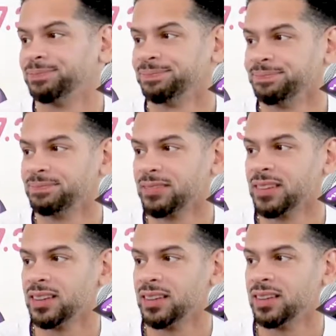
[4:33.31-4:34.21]

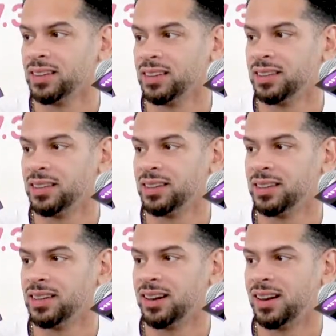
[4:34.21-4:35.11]

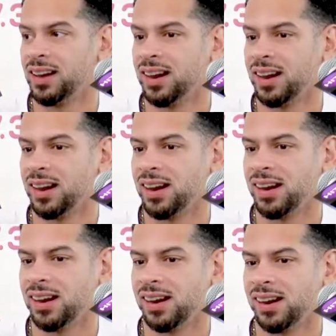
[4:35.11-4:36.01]

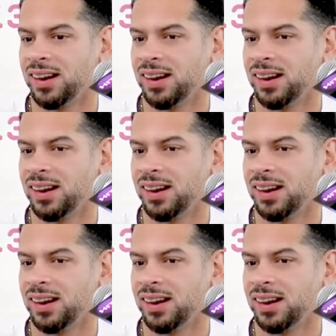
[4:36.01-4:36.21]
No words are spoken by the person on screen.